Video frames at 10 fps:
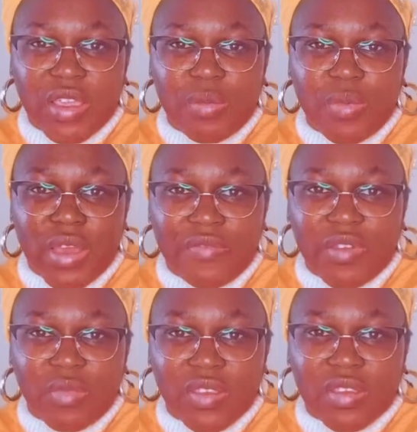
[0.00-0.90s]
keep
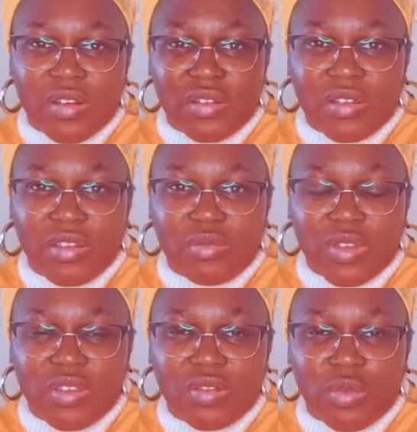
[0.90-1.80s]
having miscarriage.
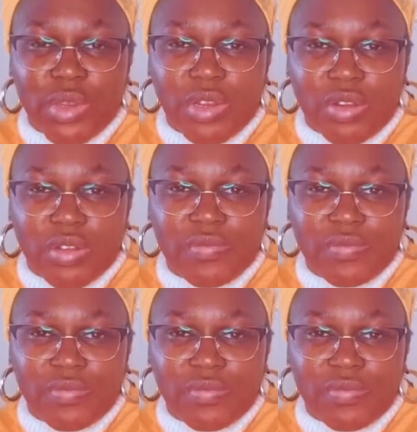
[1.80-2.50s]
What is going on?